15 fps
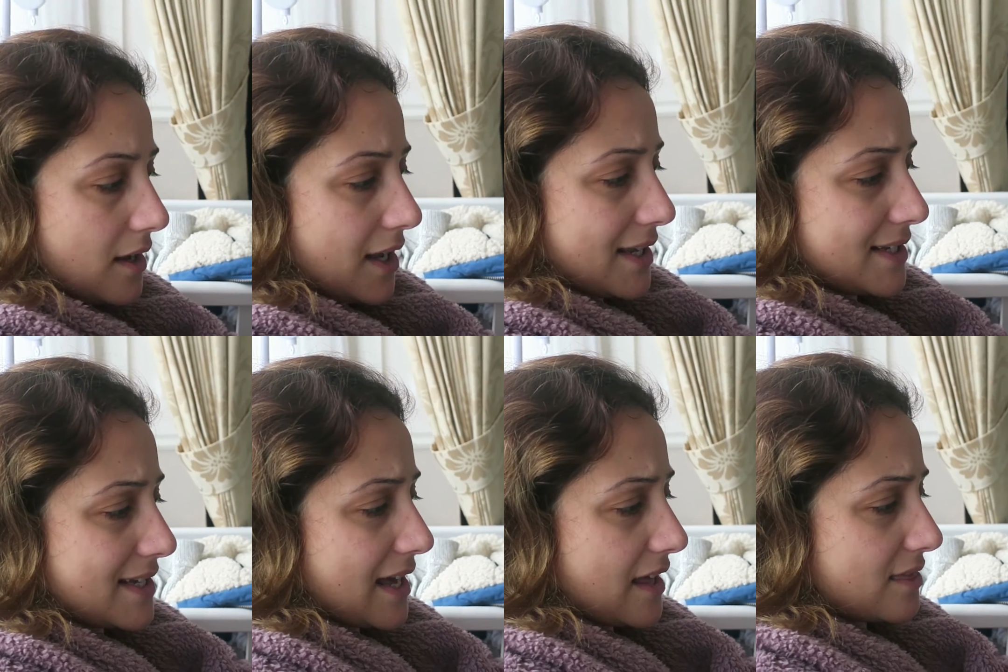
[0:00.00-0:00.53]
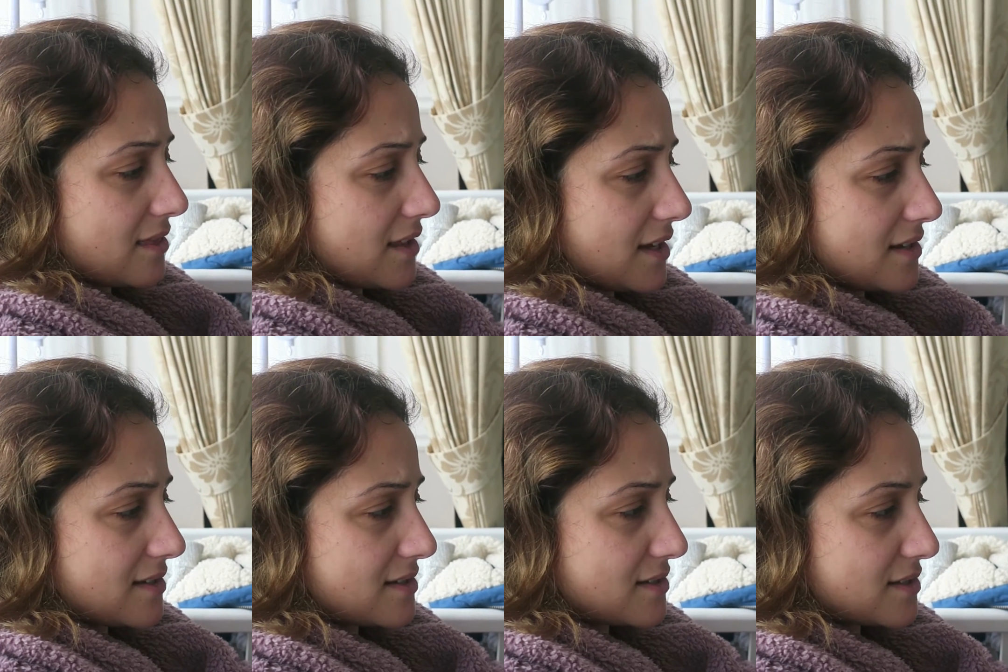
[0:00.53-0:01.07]
it had
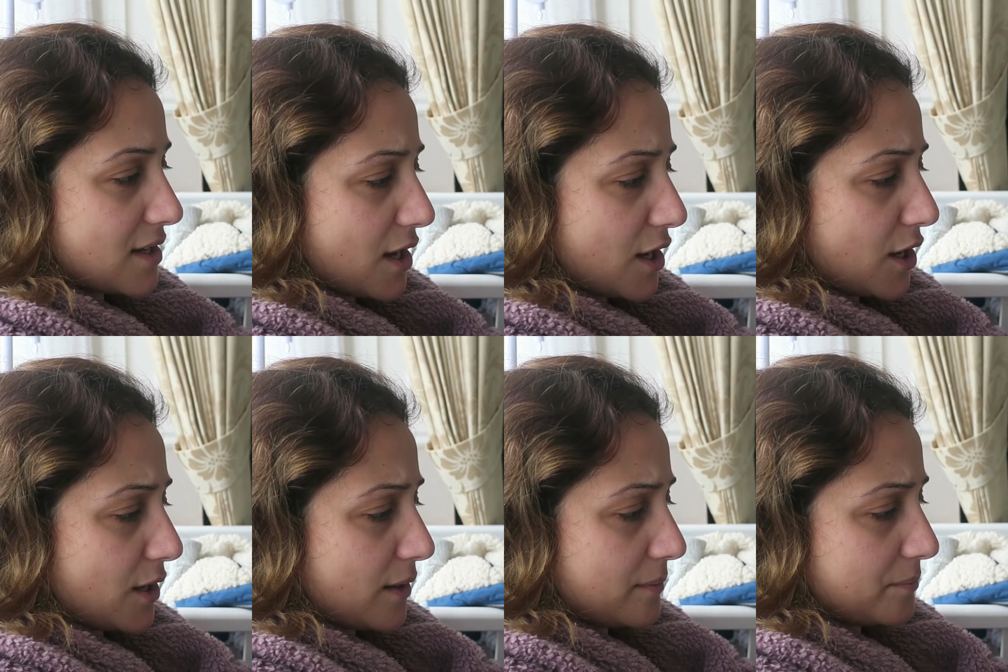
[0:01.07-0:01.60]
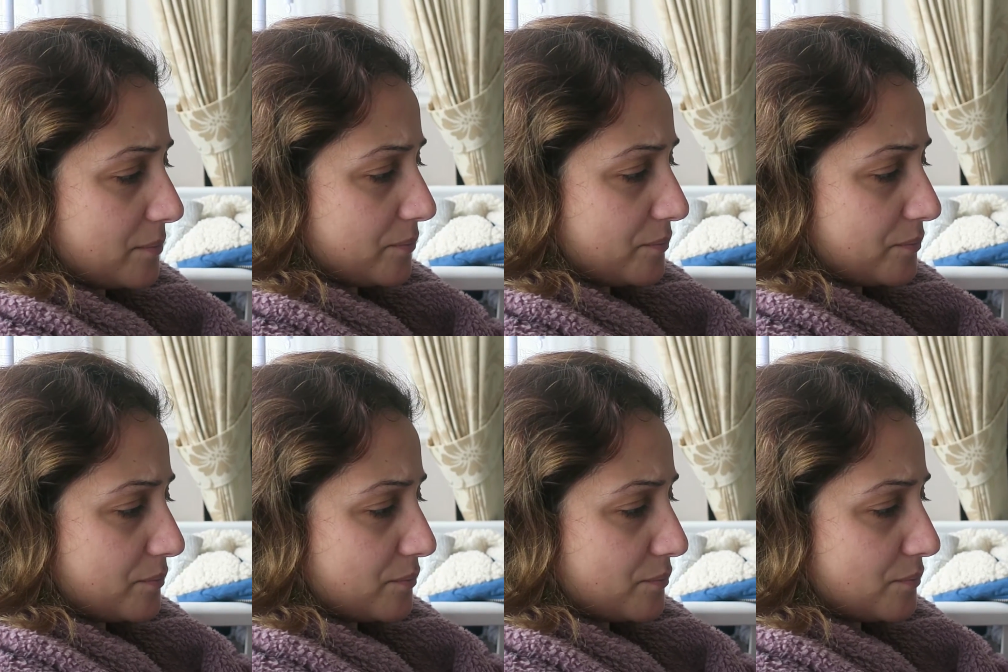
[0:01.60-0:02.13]
this
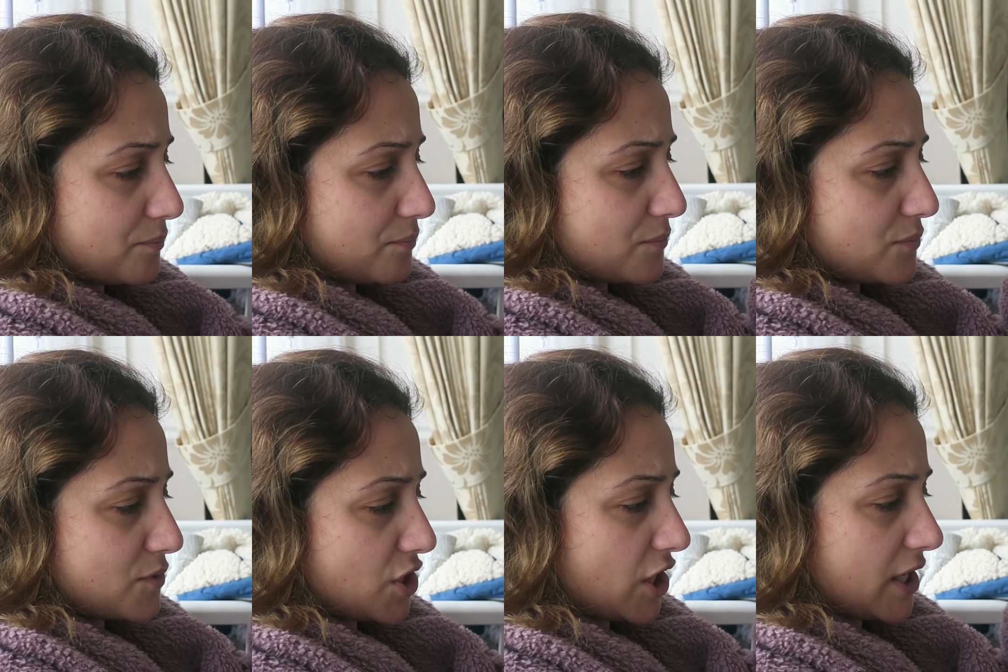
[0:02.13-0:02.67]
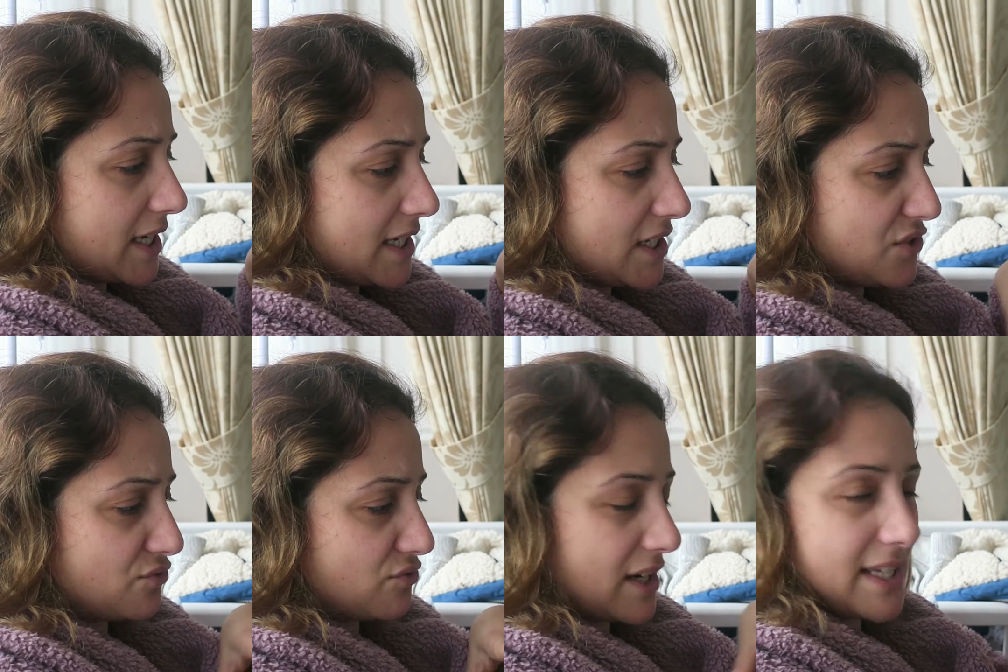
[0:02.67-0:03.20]

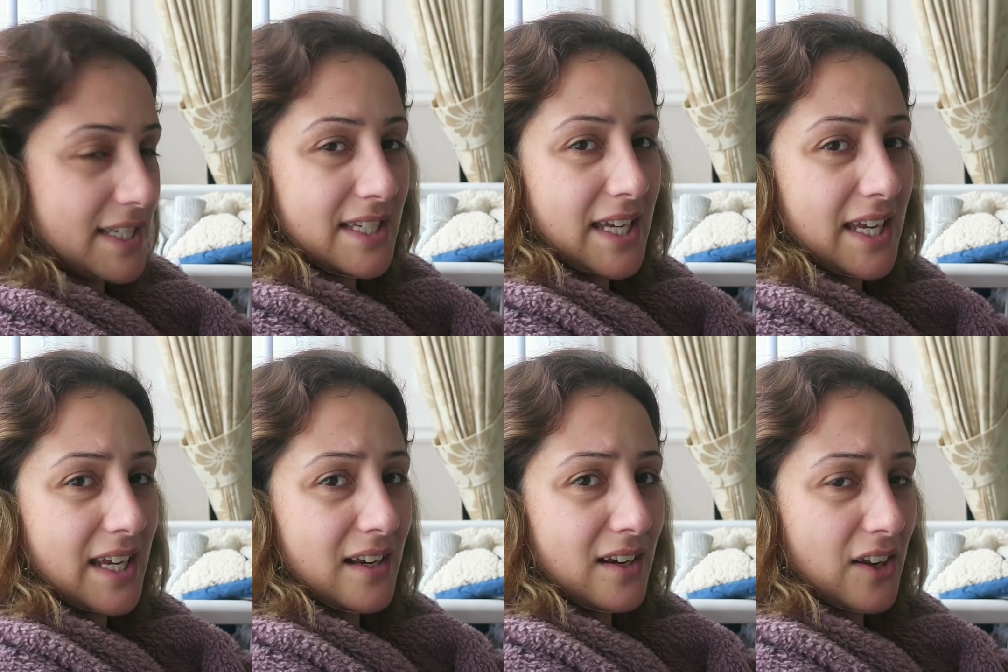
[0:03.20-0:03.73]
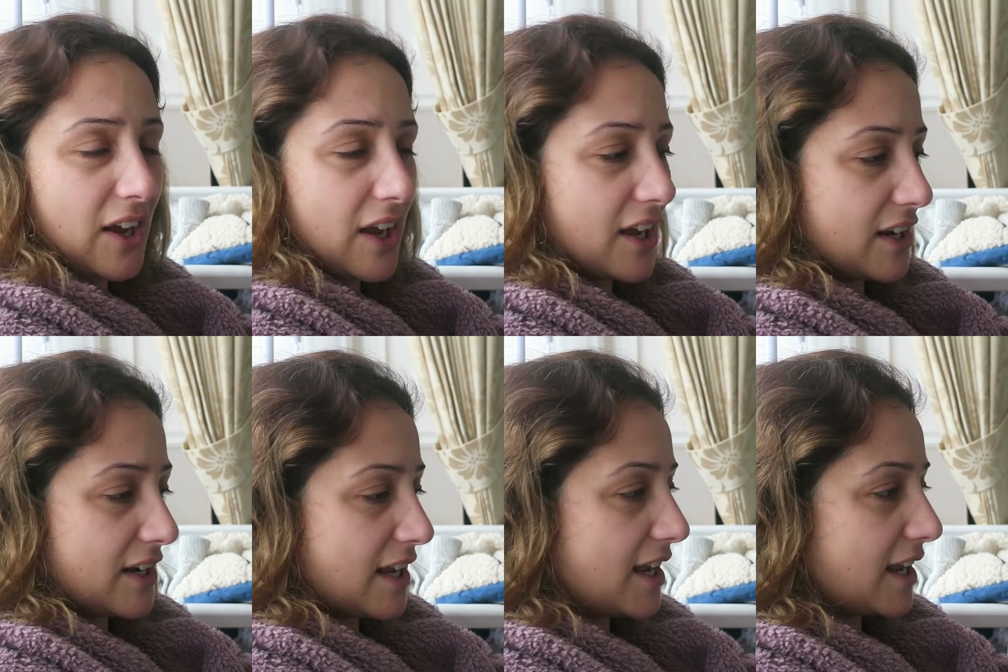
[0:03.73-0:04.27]
Chinese writing,
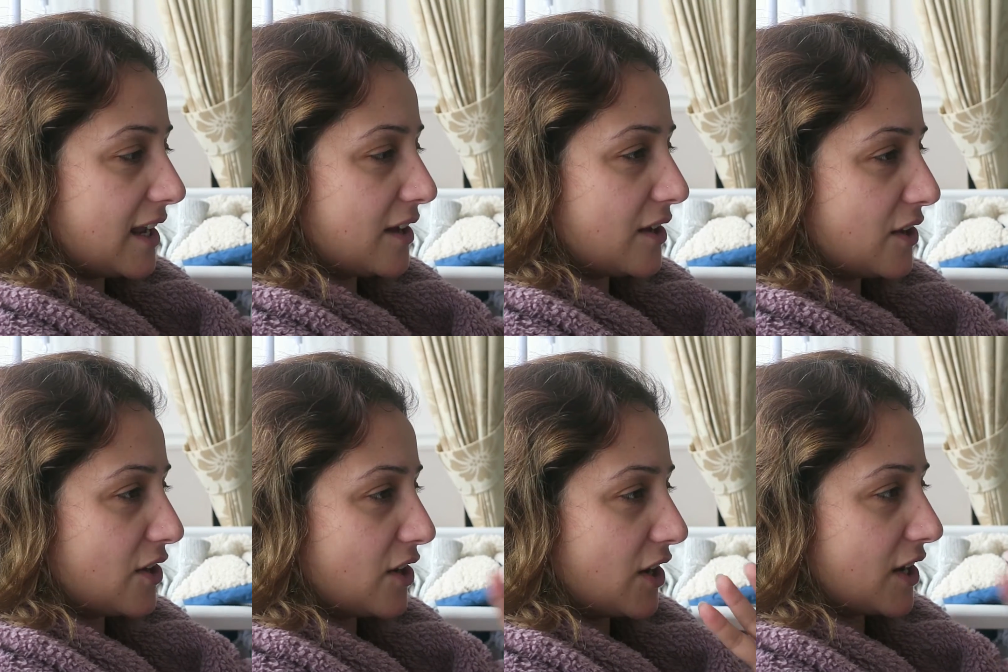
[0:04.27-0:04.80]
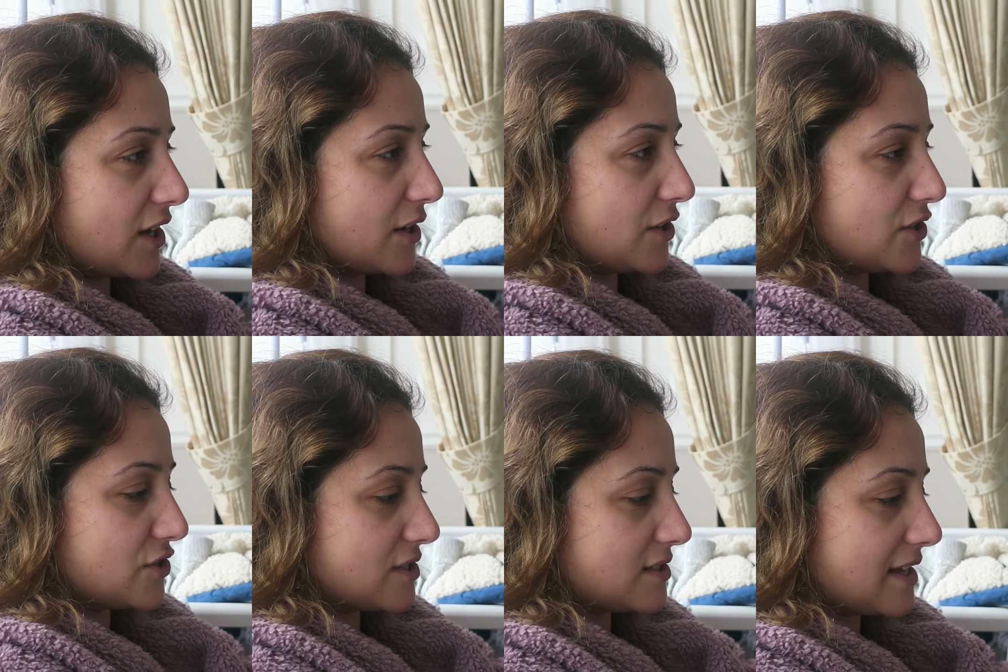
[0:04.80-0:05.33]
like a
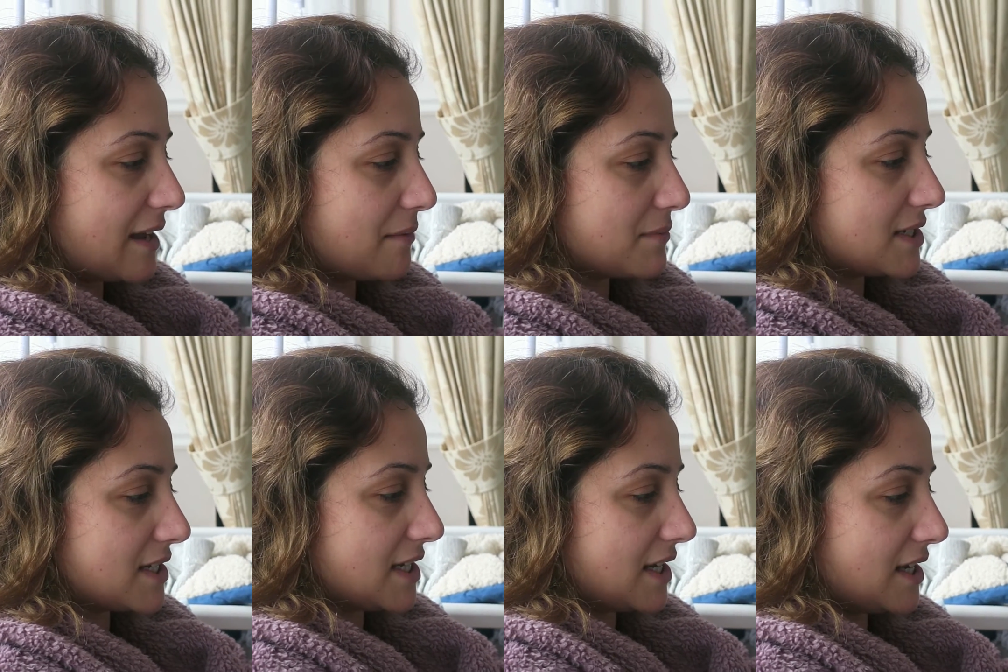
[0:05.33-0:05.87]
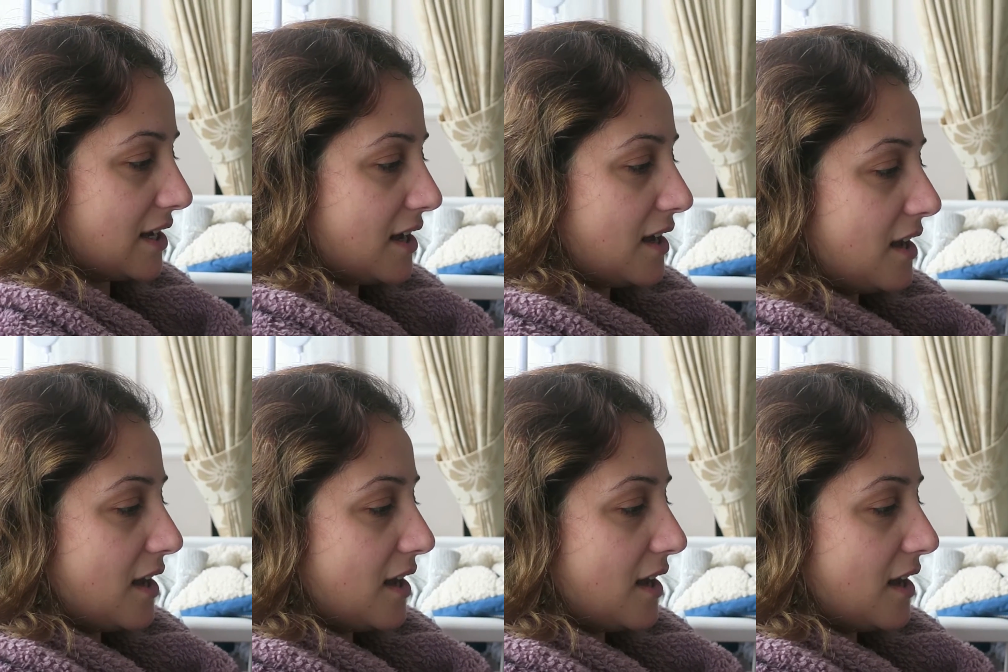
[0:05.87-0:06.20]
just empty